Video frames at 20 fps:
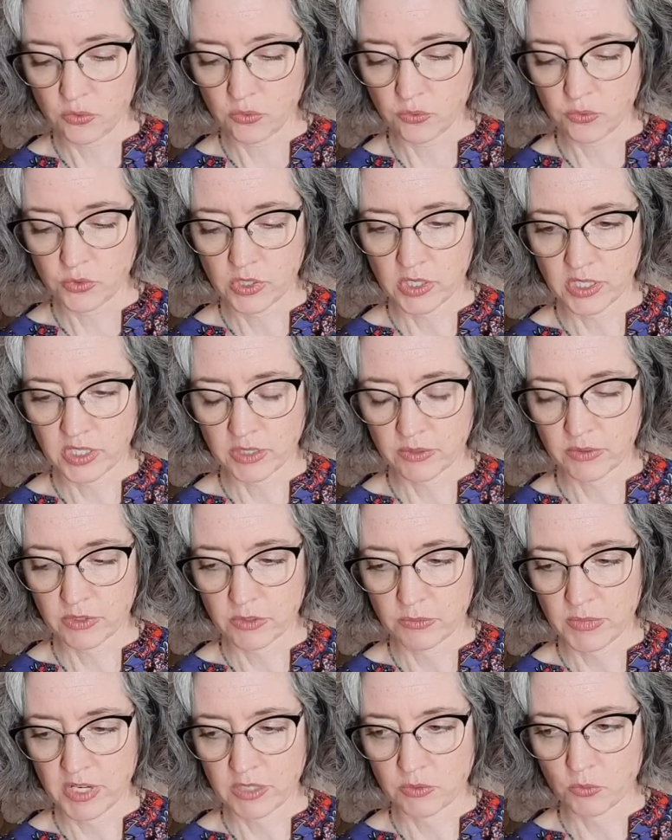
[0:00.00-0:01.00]
re you
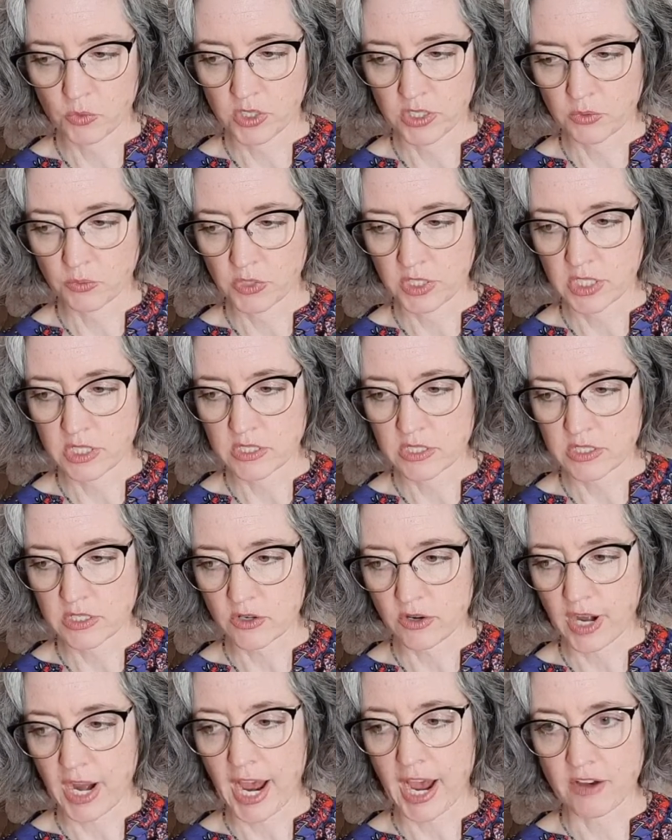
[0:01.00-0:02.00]
might want to
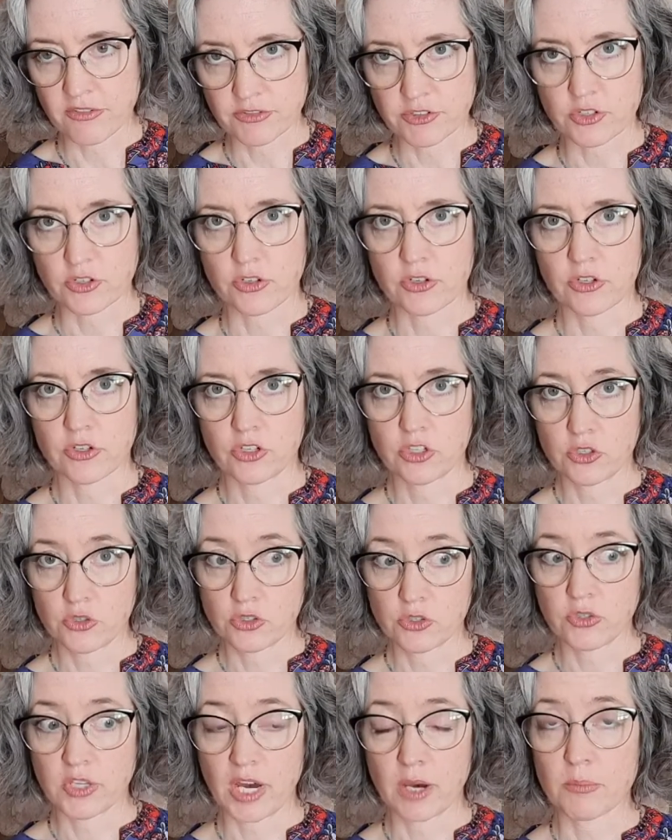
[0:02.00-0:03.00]
reconsider after you
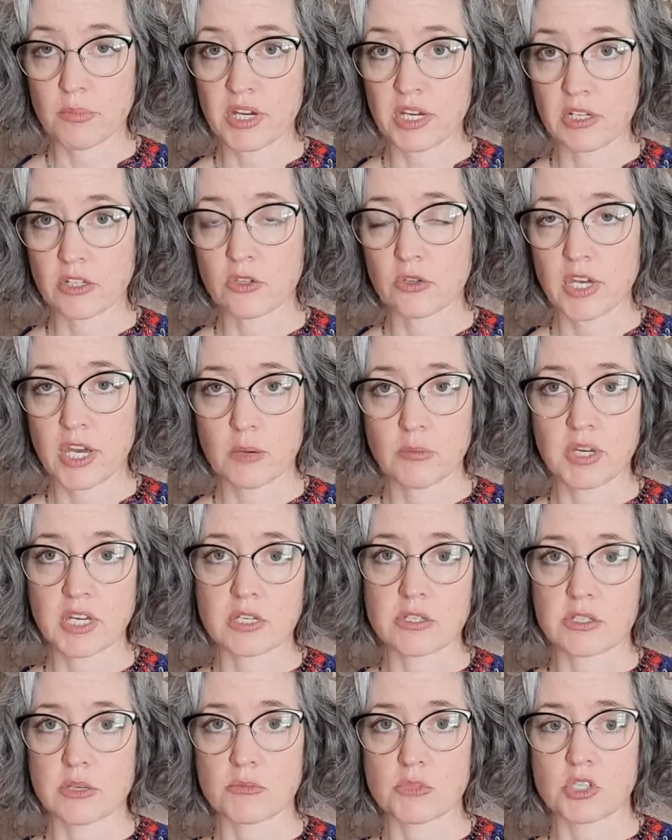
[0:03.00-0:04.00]
do that, but you can't make
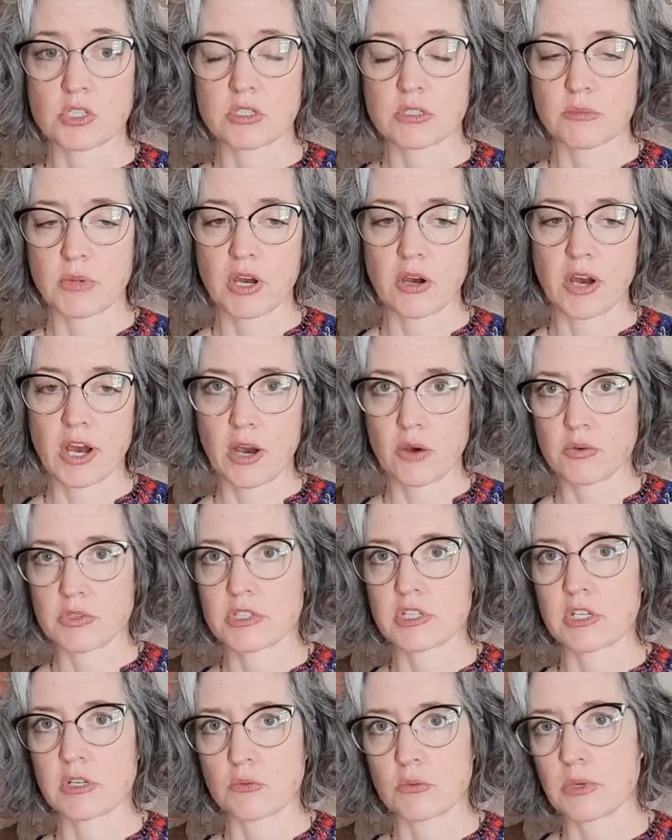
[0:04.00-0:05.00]
assumptions about how it's
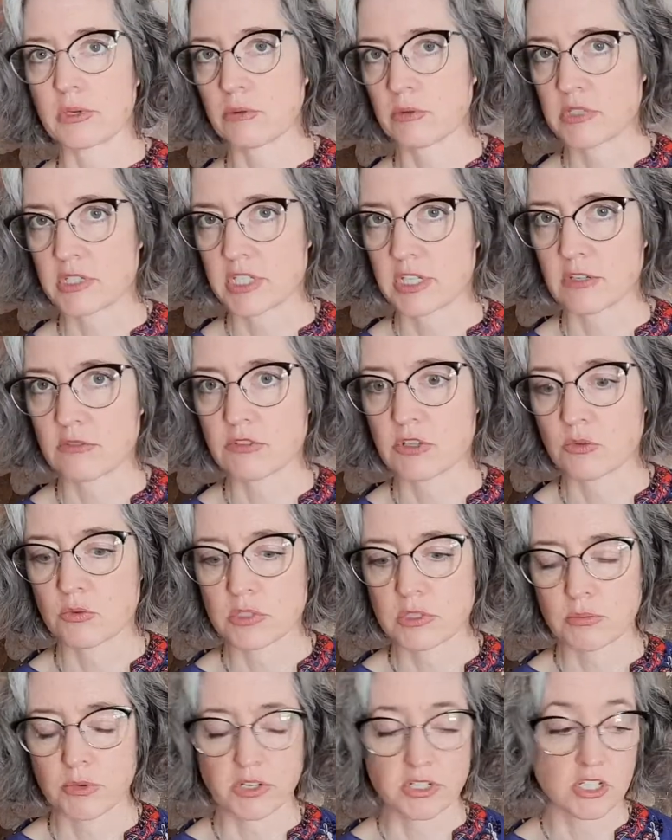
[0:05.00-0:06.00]
going to be received and
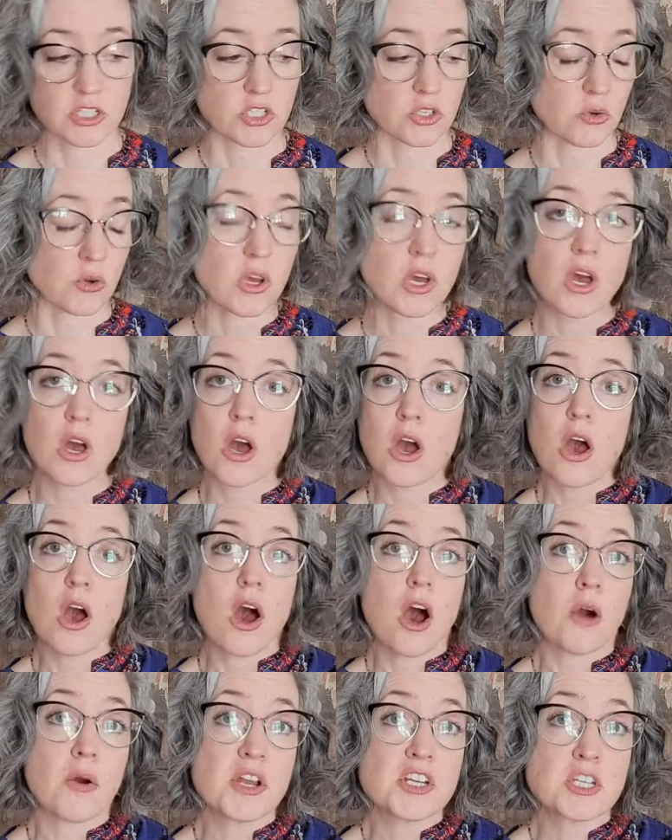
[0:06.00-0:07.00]
responded to.
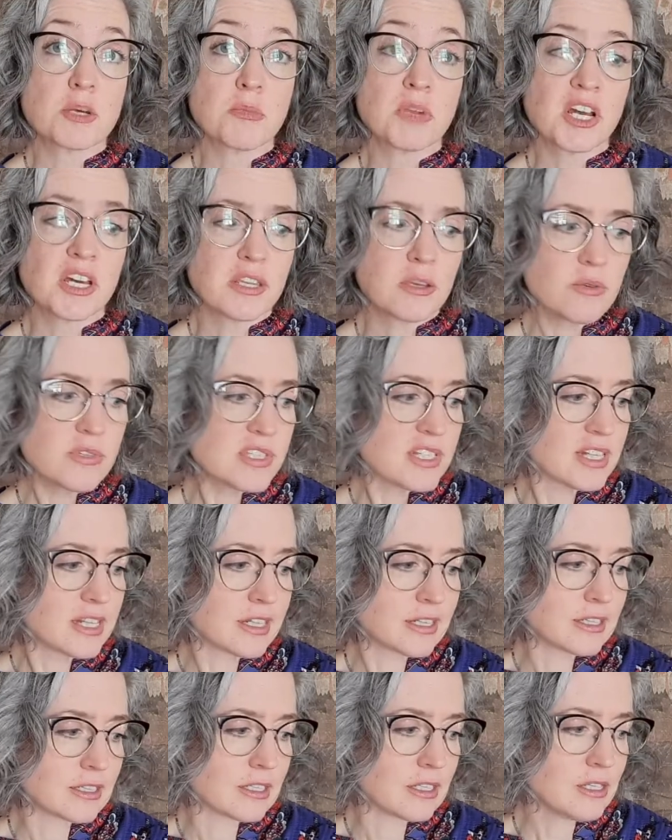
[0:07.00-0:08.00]
All right, Gemini, that was a
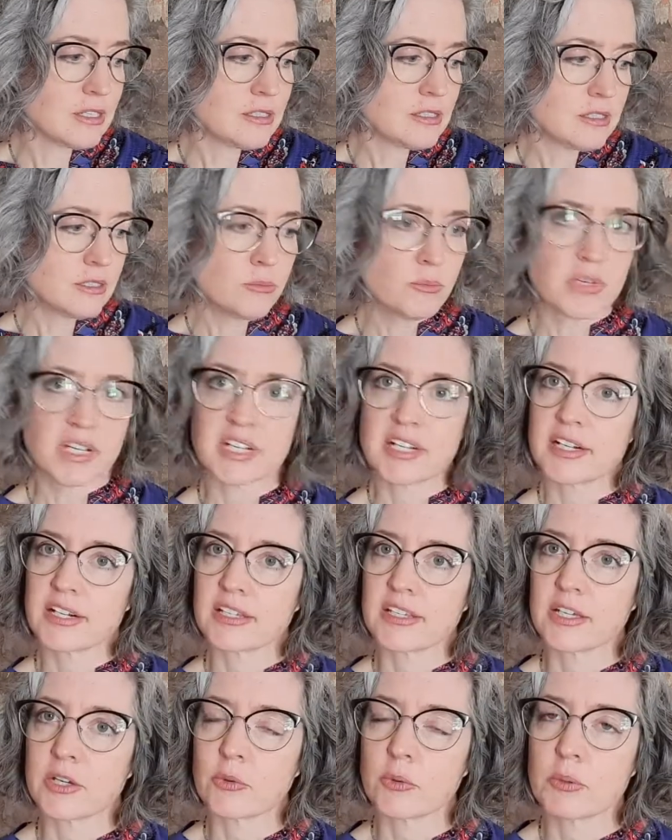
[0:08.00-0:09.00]
long, but I
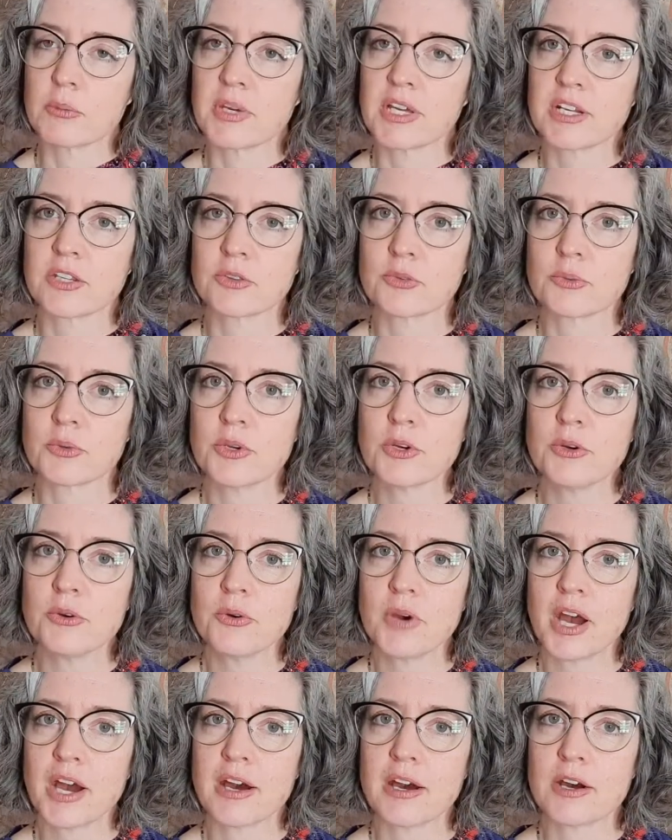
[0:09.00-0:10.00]
think we made it through.
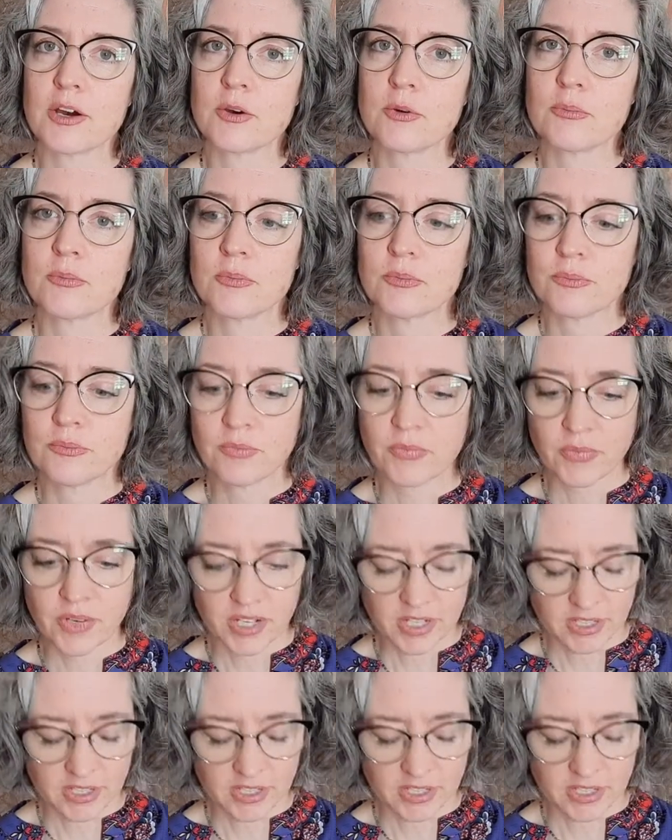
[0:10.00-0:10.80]
Um,